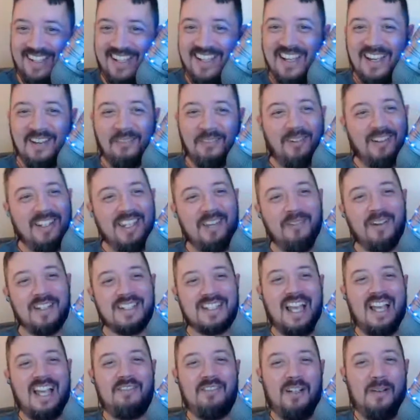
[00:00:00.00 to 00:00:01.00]
Well, he was
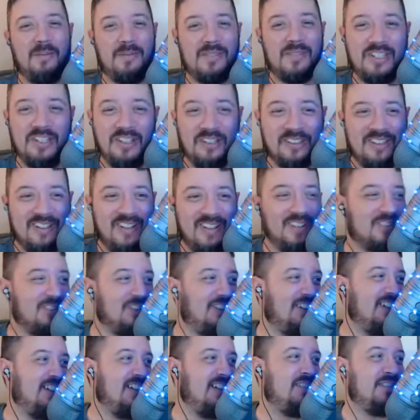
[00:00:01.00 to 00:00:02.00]
kind of an obscure
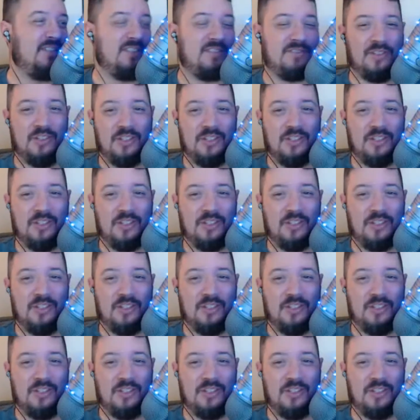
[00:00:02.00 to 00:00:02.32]
character, even as for